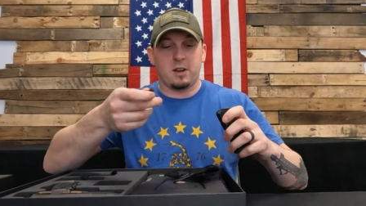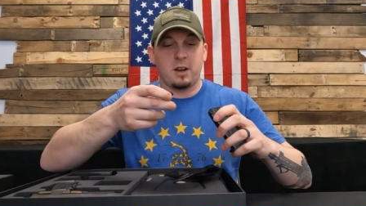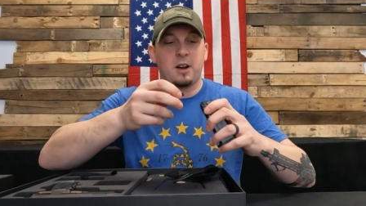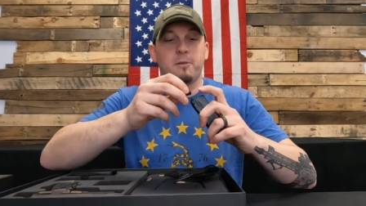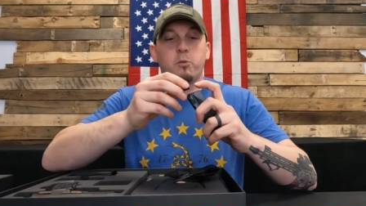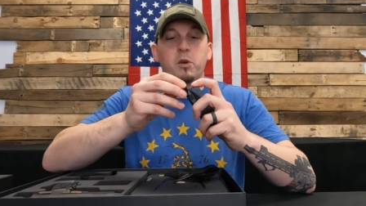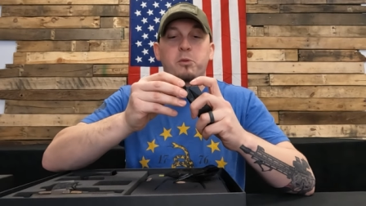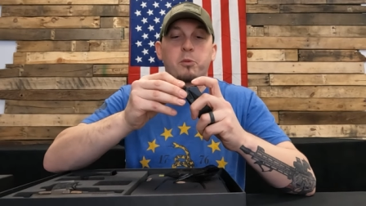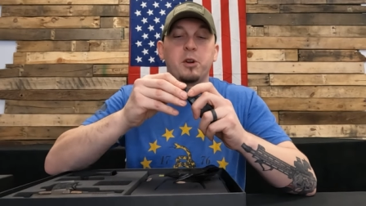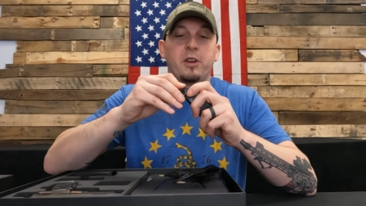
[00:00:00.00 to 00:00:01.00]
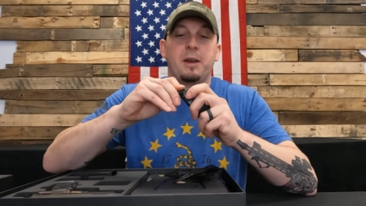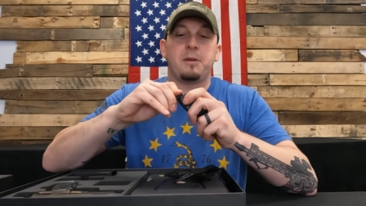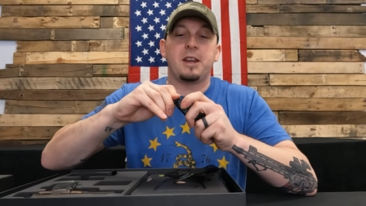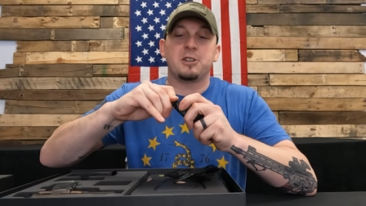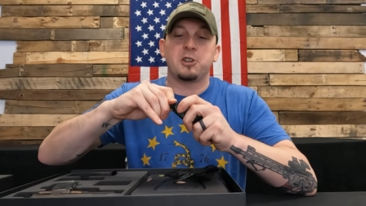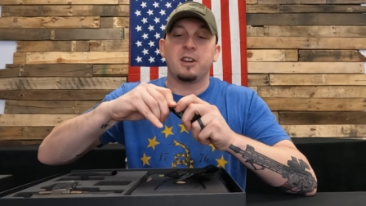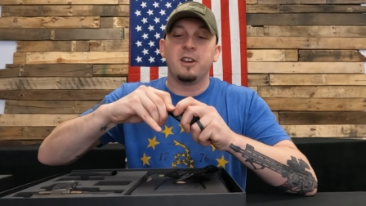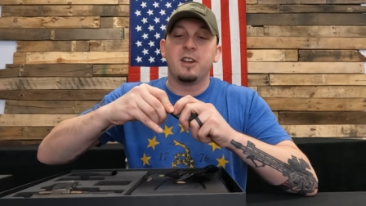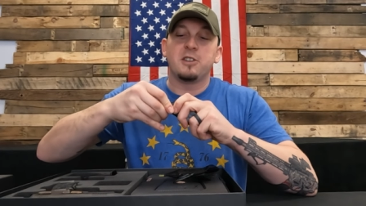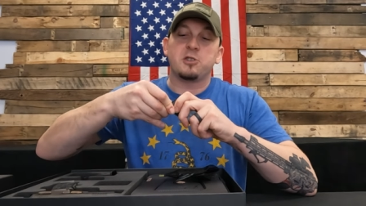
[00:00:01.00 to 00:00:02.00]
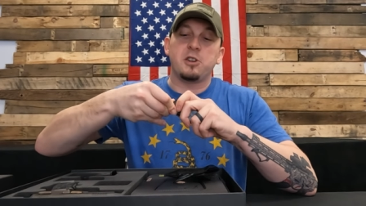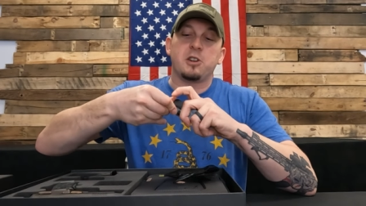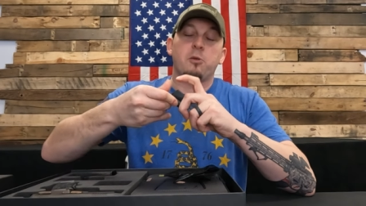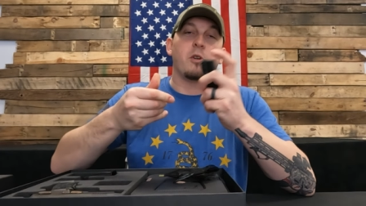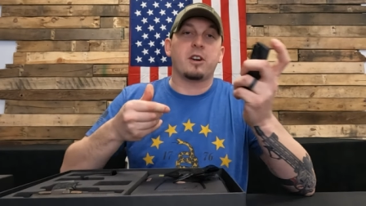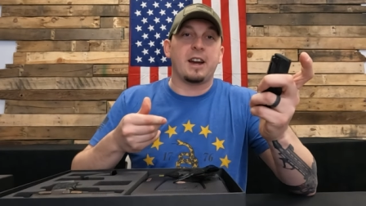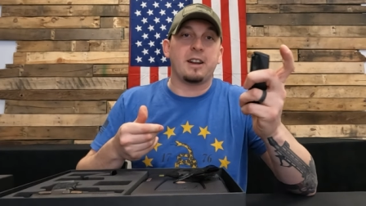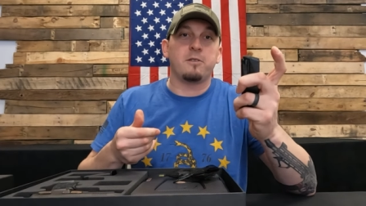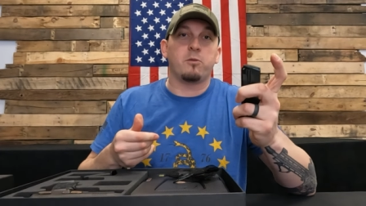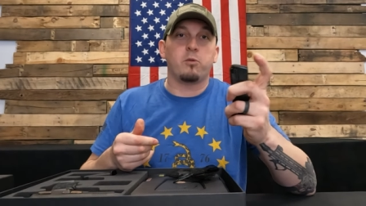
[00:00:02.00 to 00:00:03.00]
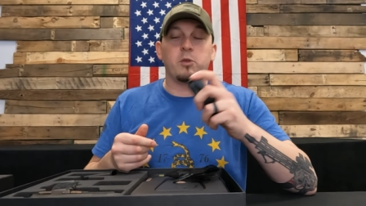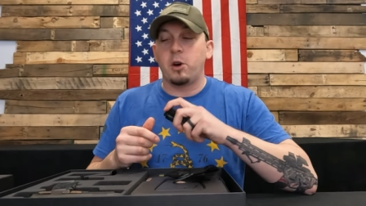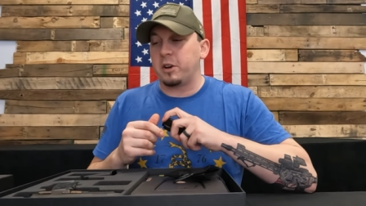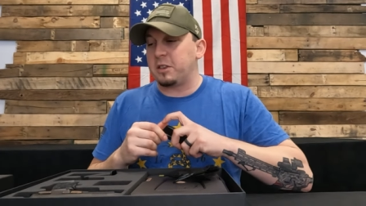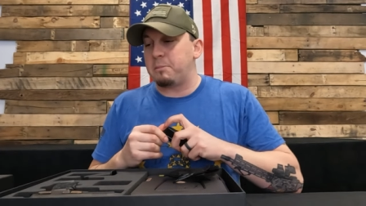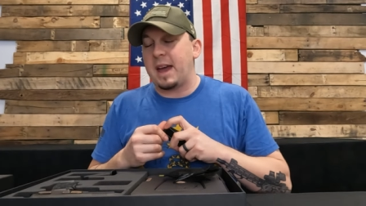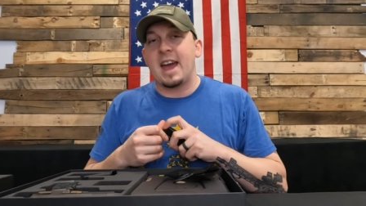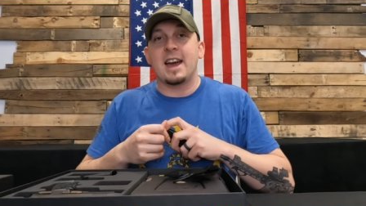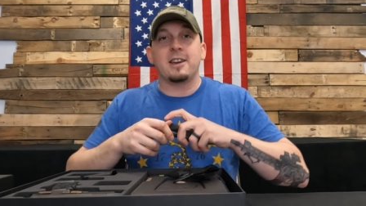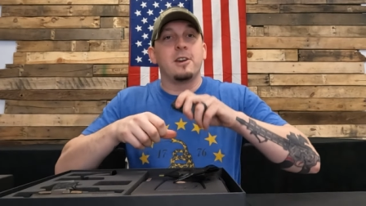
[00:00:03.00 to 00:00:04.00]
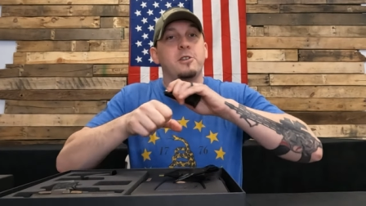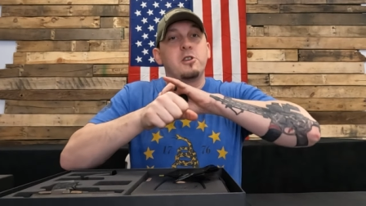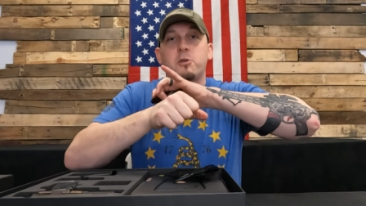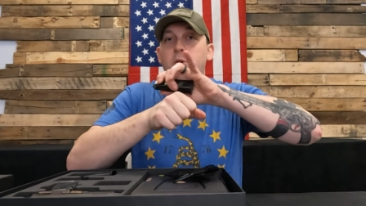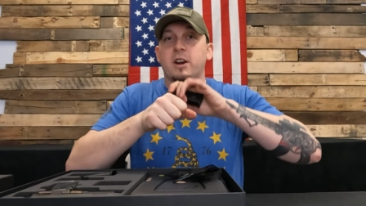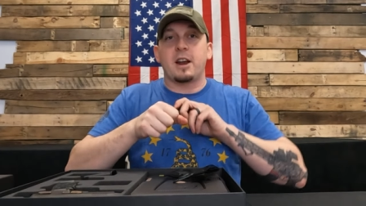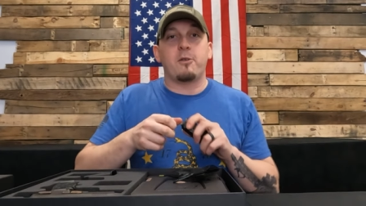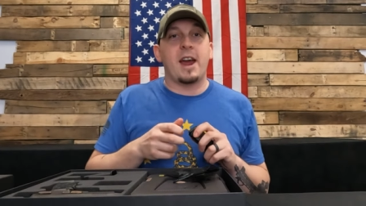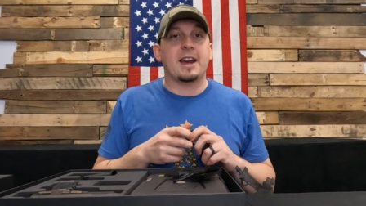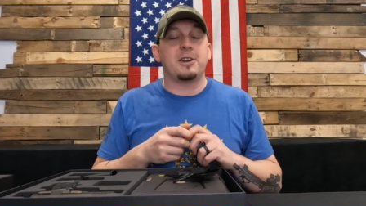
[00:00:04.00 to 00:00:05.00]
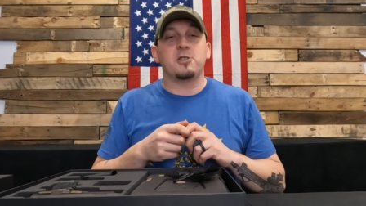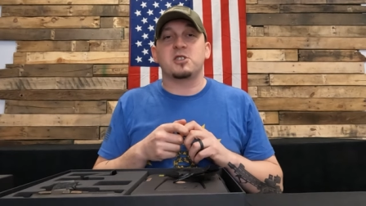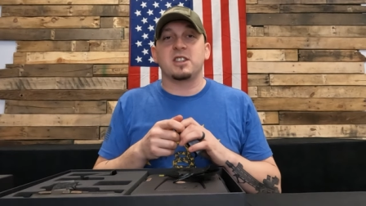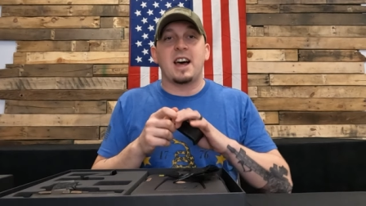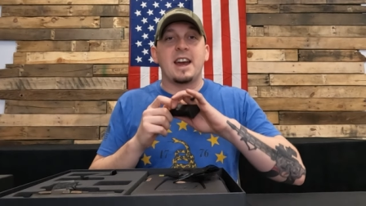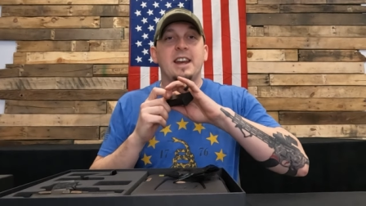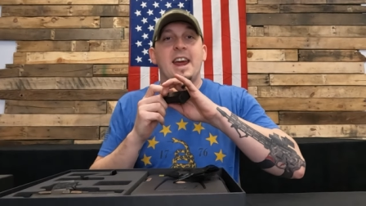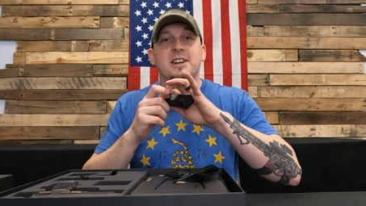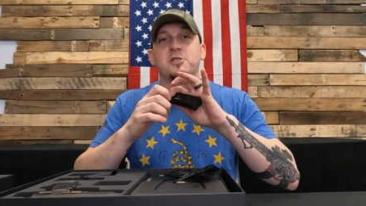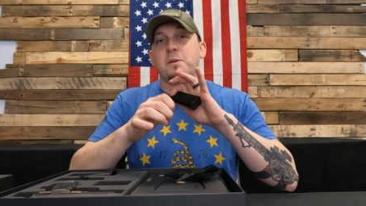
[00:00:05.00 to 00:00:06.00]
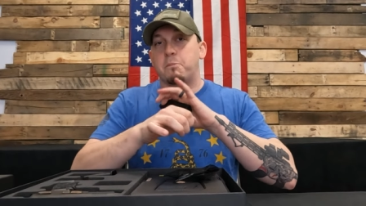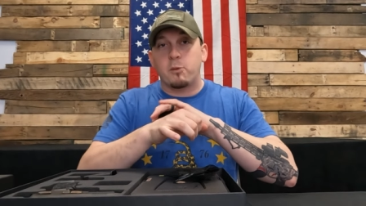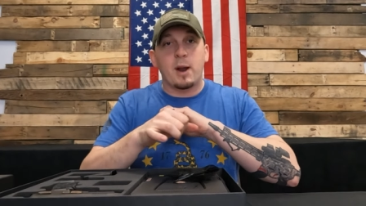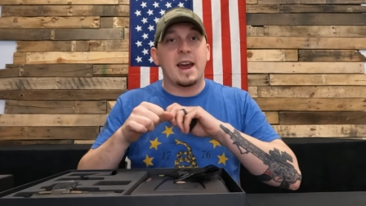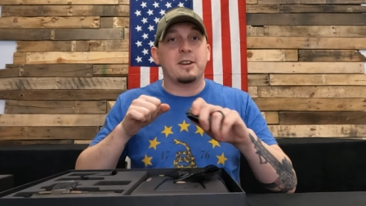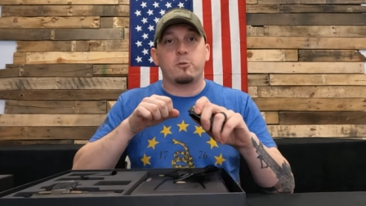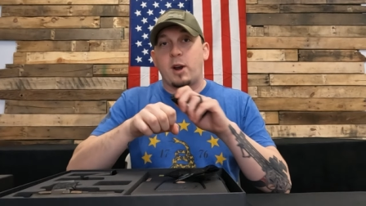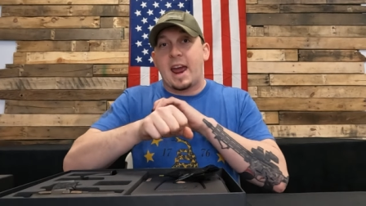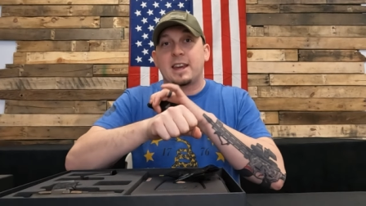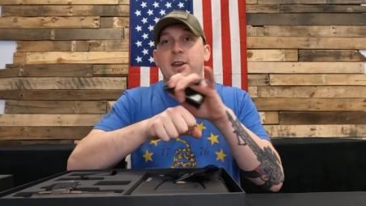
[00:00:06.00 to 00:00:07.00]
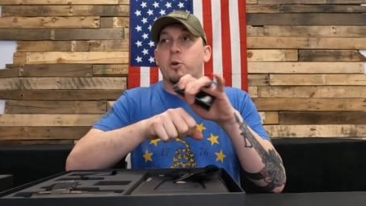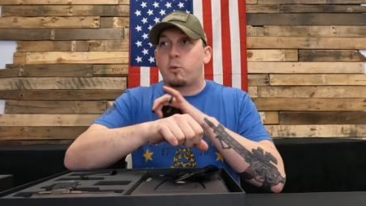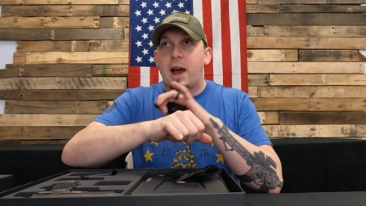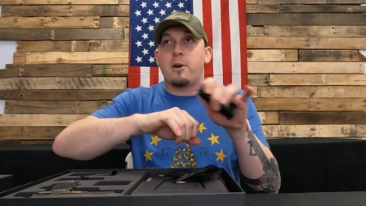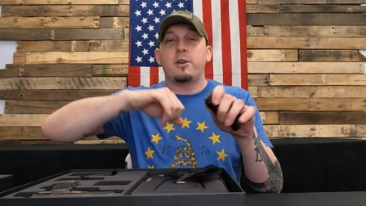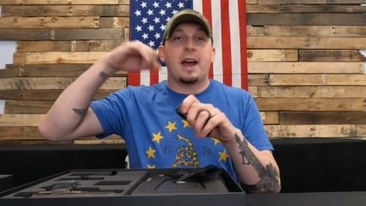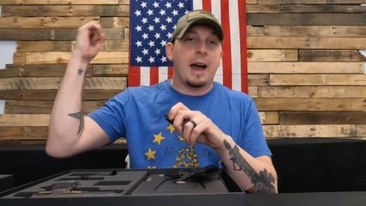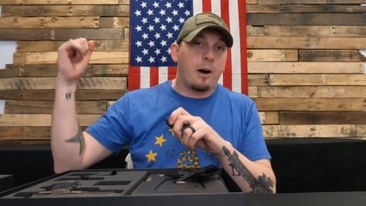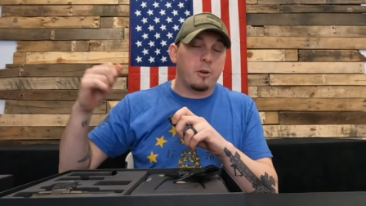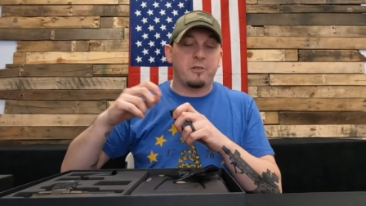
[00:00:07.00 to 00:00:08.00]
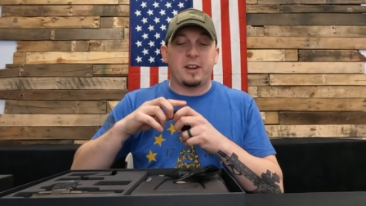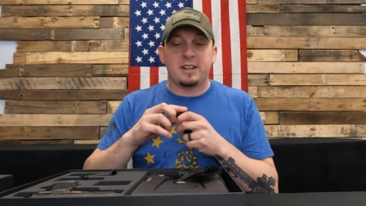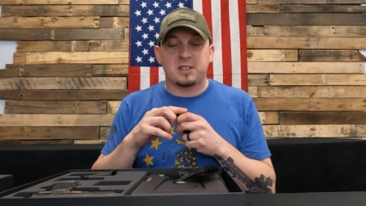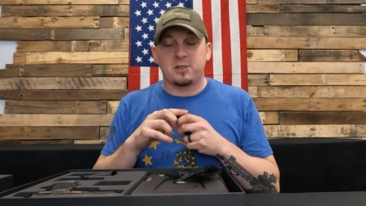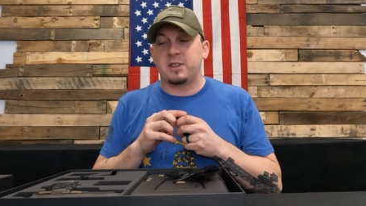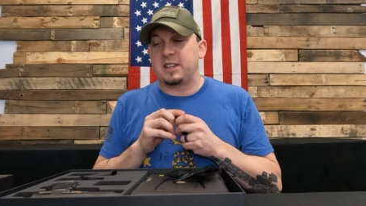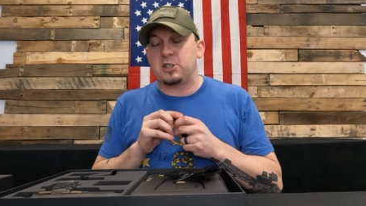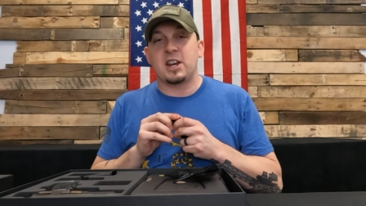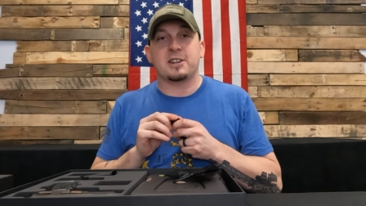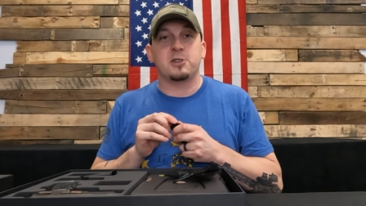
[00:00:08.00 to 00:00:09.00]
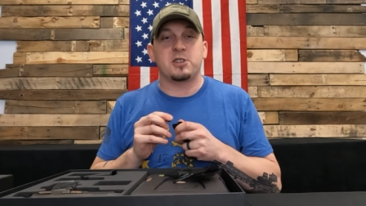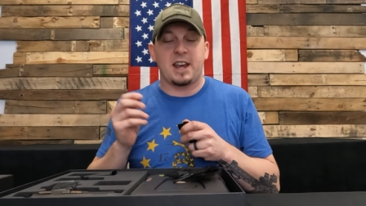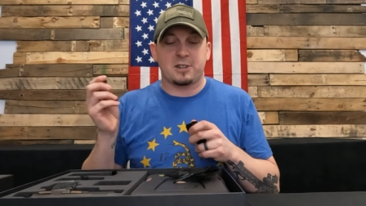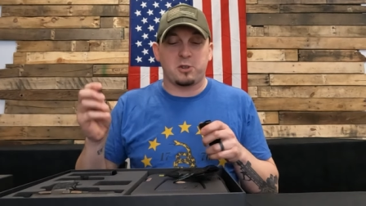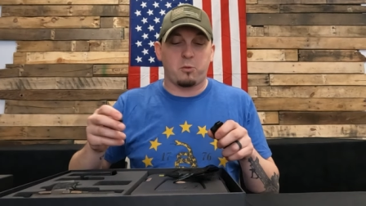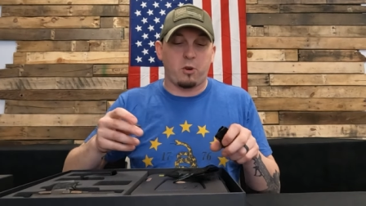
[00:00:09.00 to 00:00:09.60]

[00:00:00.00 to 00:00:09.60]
um, with real ammunition. So you can work on loading the mag, you can work on racking your slide and actually rack, racking around out of it so the ejector is actually